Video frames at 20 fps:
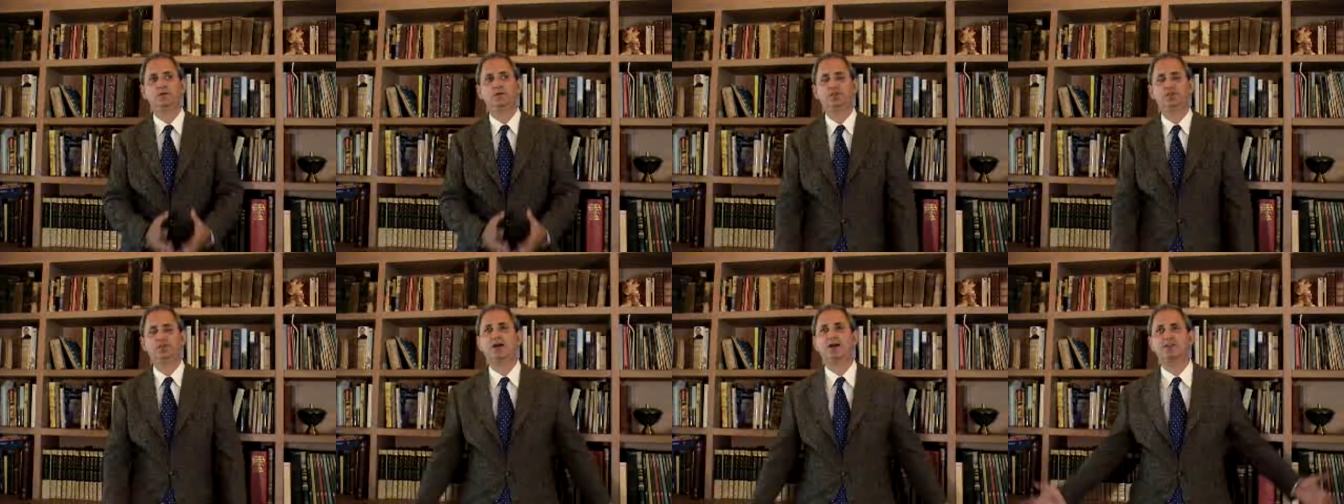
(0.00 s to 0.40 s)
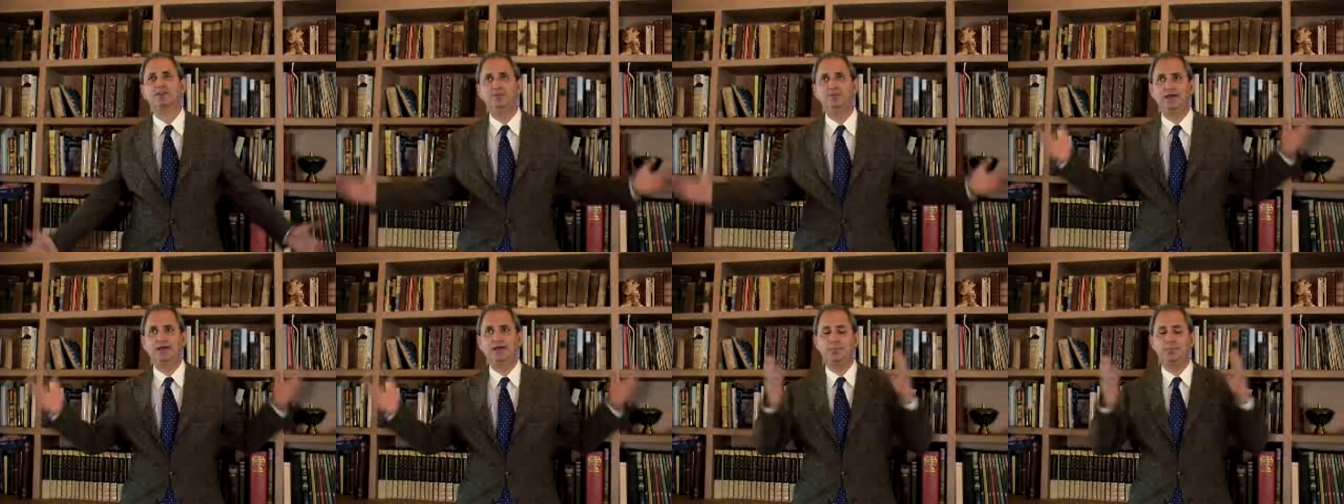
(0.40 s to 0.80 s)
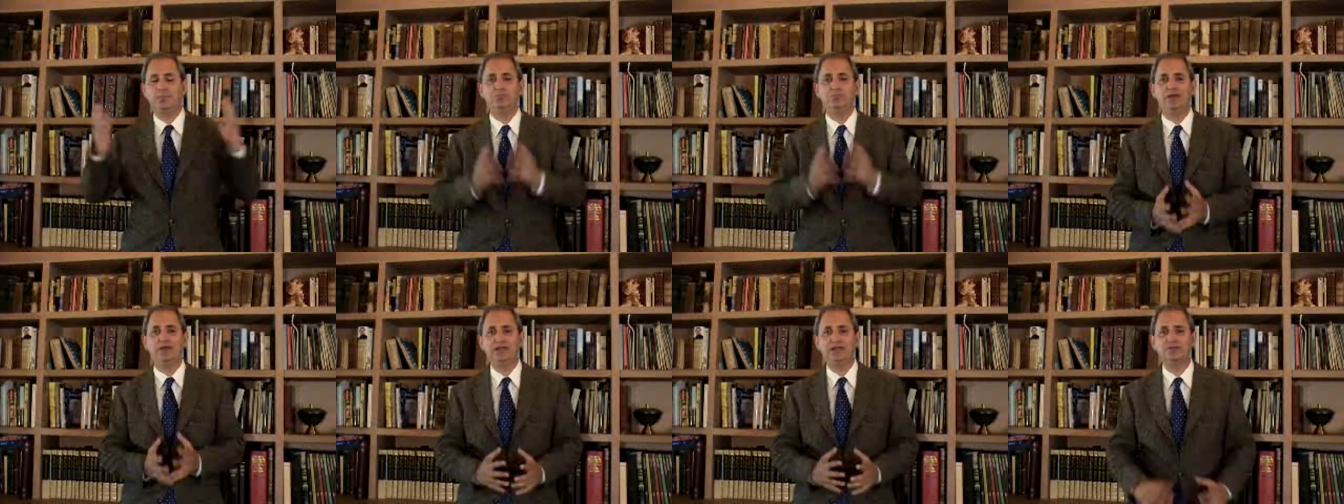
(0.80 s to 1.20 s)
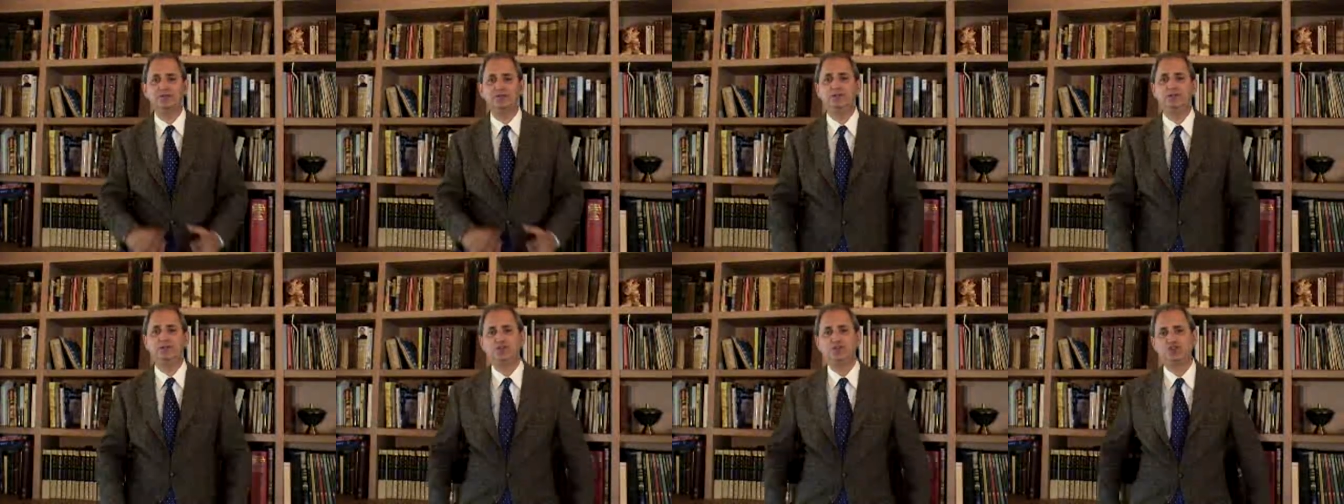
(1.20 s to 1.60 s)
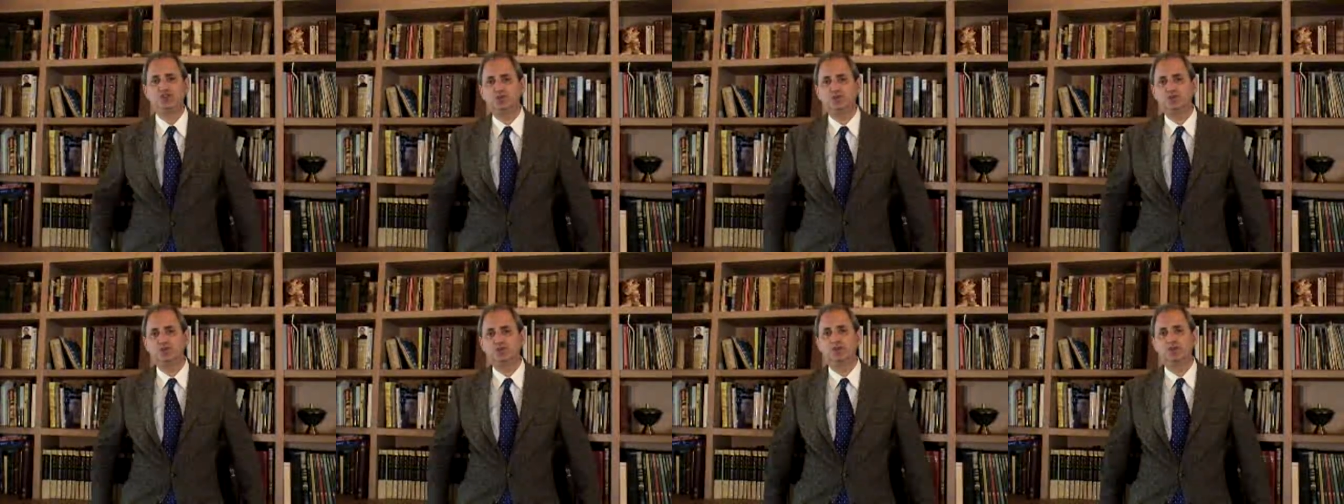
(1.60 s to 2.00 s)
document many of the
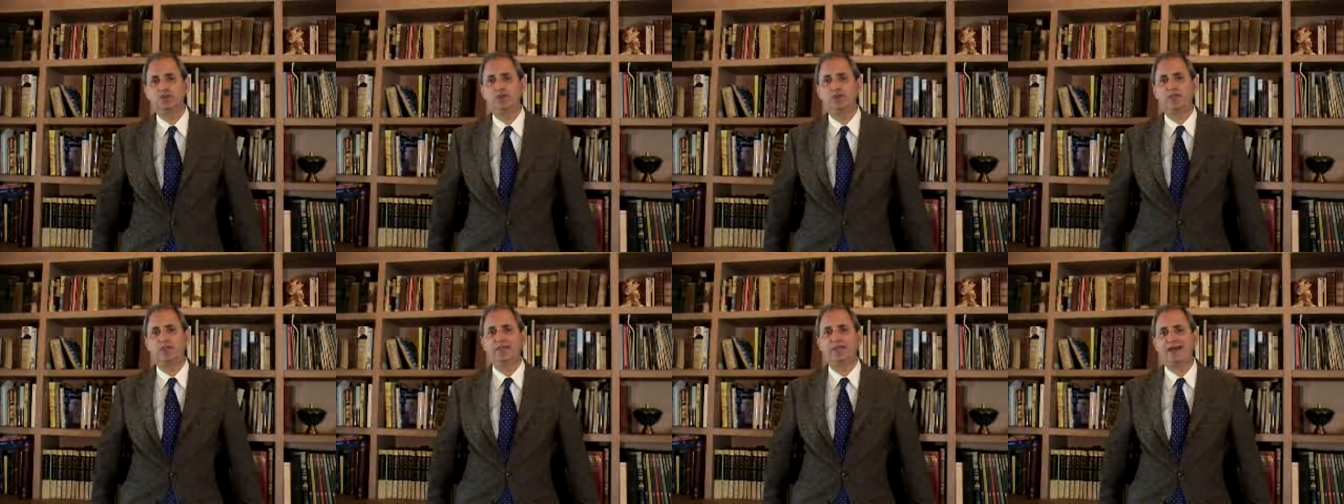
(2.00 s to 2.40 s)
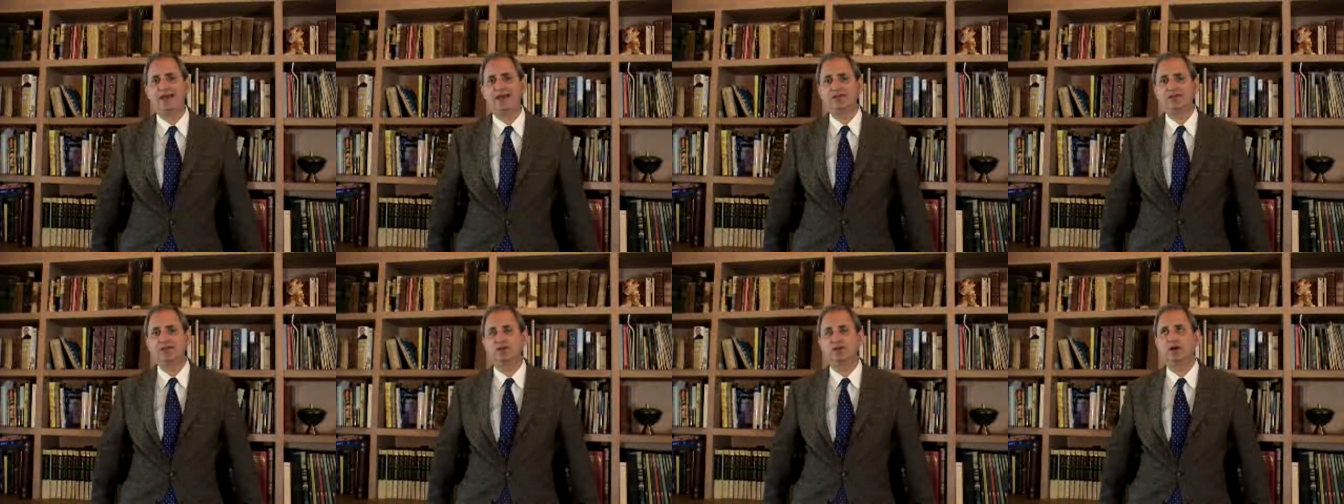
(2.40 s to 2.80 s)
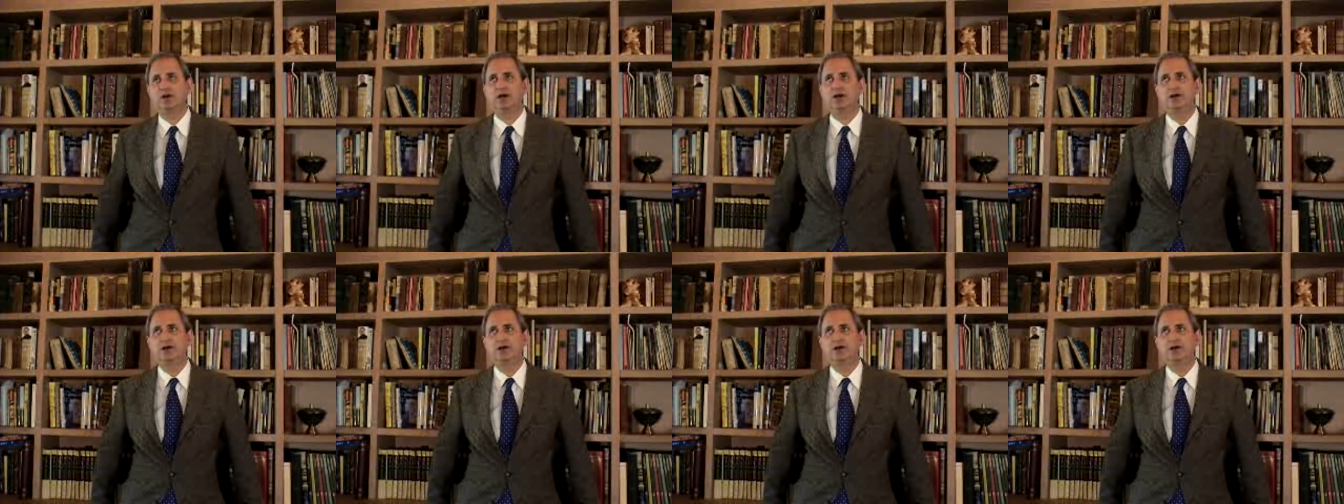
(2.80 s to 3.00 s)
issues that